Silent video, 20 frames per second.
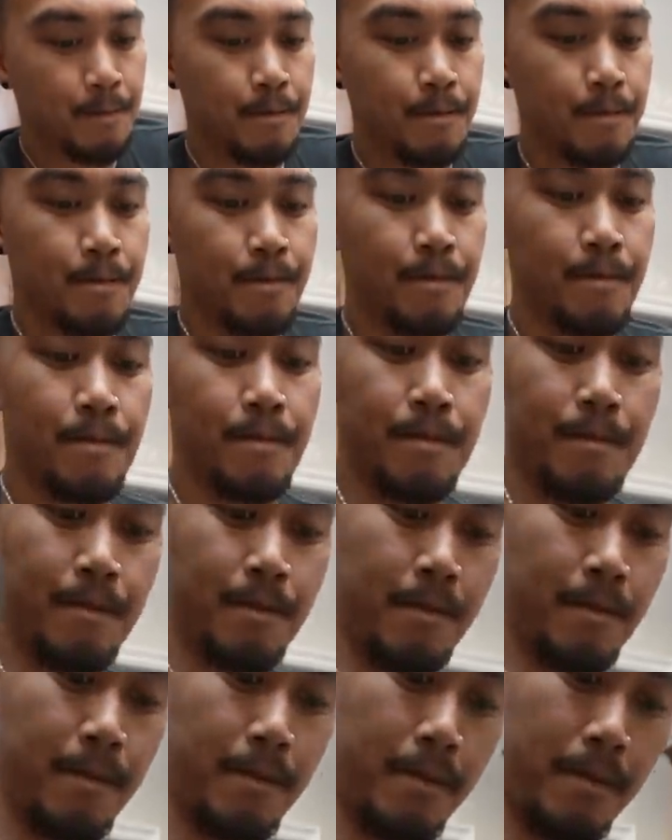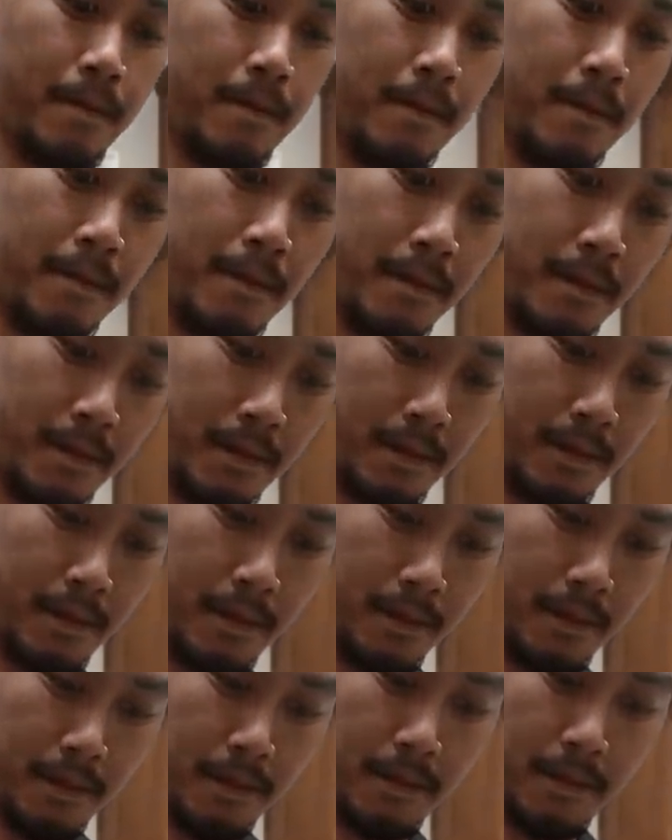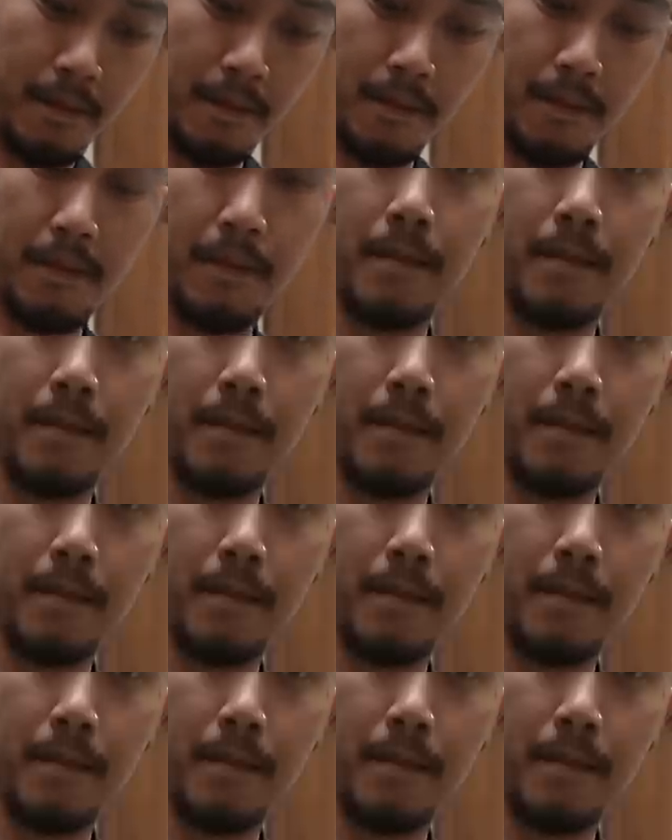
No one is speaking in this clip.